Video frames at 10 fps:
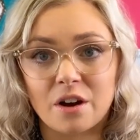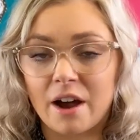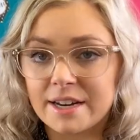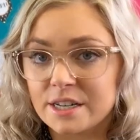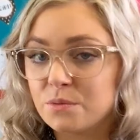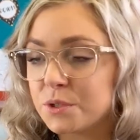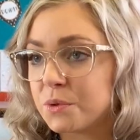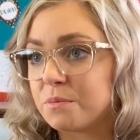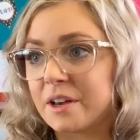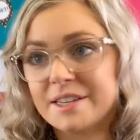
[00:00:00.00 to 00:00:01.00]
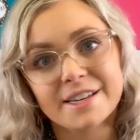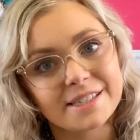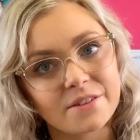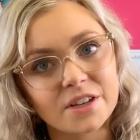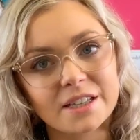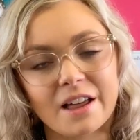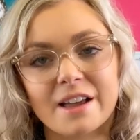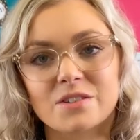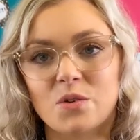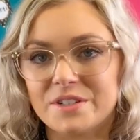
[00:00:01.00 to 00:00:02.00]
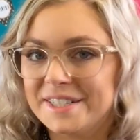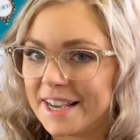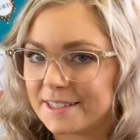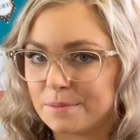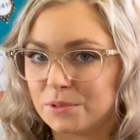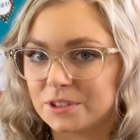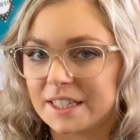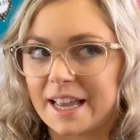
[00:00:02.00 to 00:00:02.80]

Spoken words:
I did was with my Year 7 class on decimals,